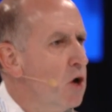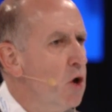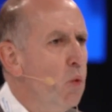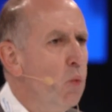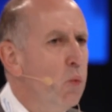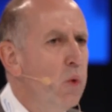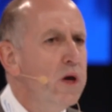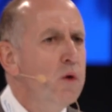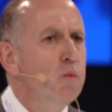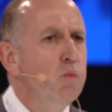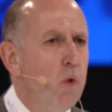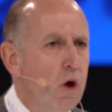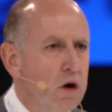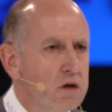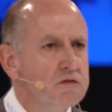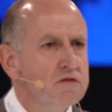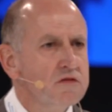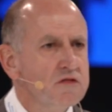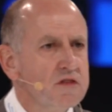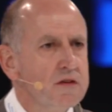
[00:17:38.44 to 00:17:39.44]
We
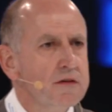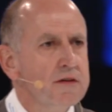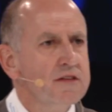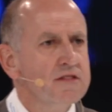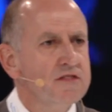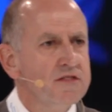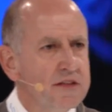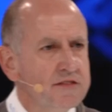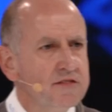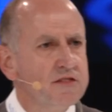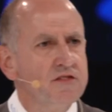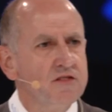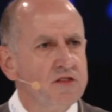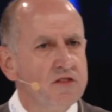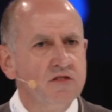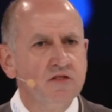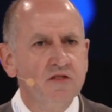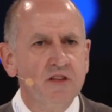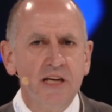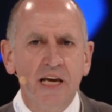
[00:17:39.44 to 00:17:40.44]
want
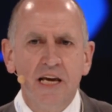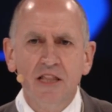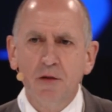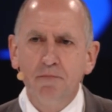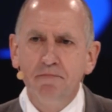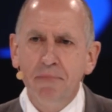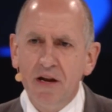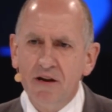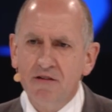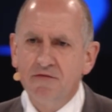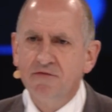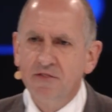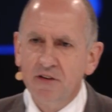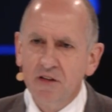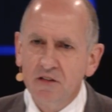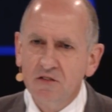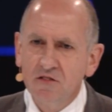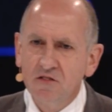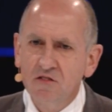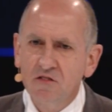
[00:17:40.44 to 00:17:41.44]
citizens to get the
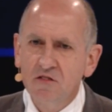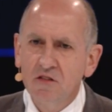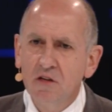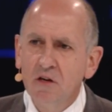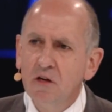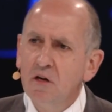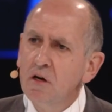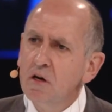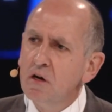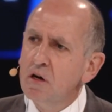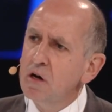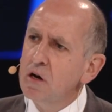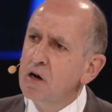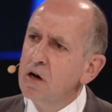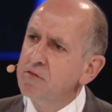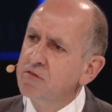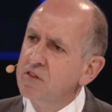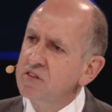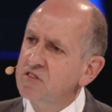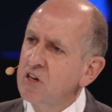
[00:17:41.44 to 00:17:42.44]
benefits of
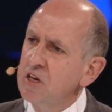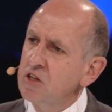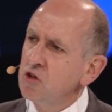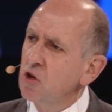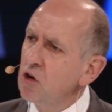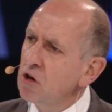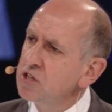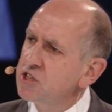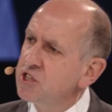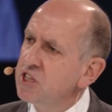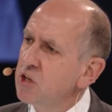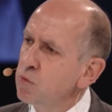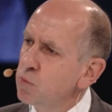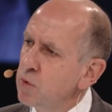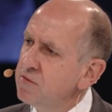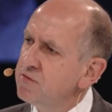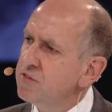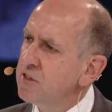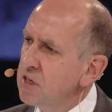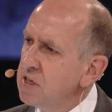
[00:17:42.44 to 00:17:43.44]
the technology that
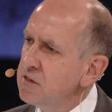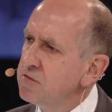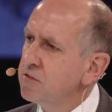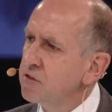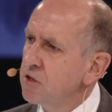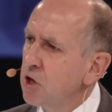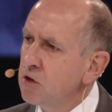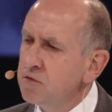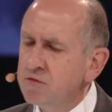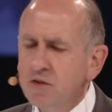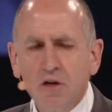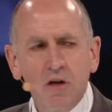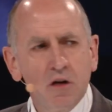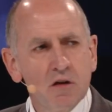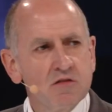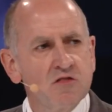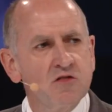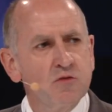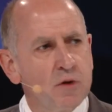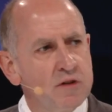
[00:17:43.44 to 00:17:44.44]
we've delivered over the
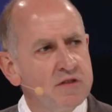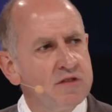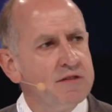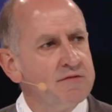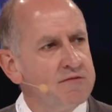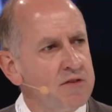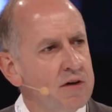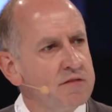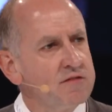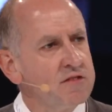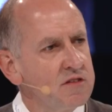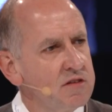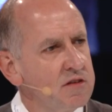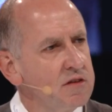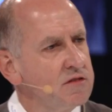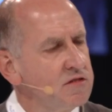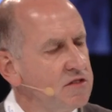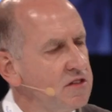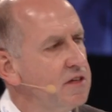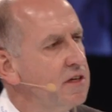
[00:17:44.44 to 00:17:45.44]
last 25 to
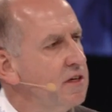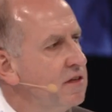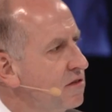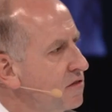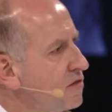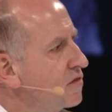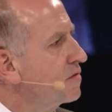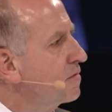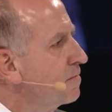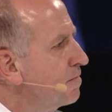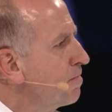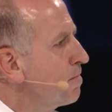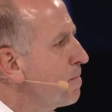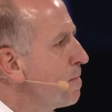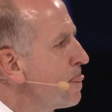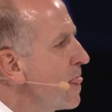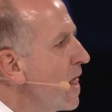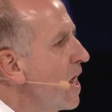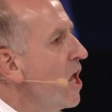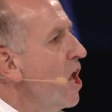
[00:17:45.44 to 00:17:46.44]
30 years.
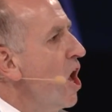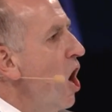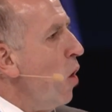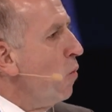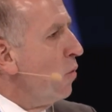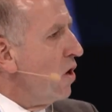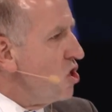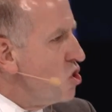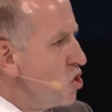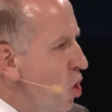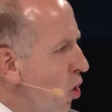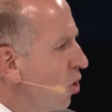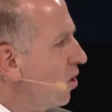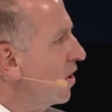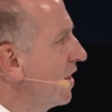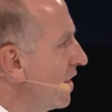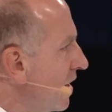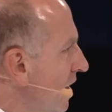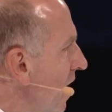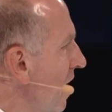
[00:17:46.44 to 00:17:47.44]
And we're not going
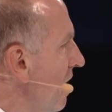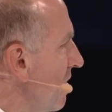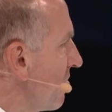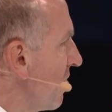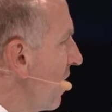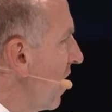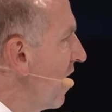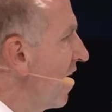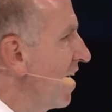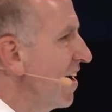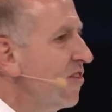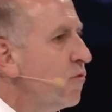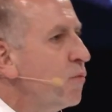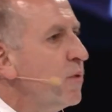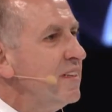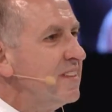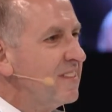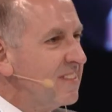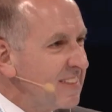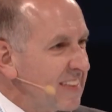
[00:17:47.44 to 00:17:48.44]
to get that if we
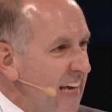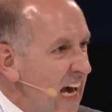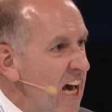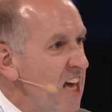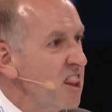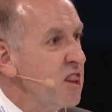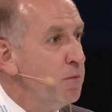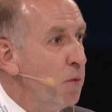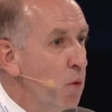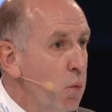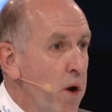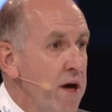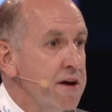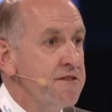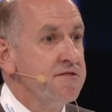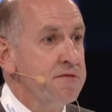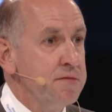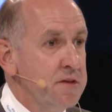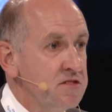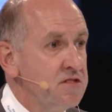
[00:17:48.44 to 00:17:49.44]
scare them away
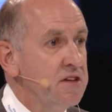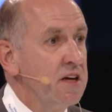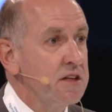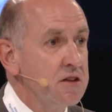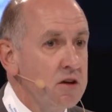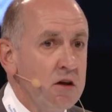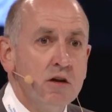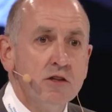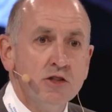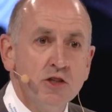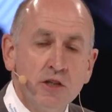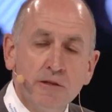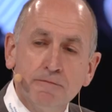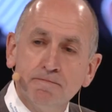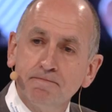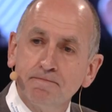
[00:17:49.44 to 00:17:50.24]
from the technology.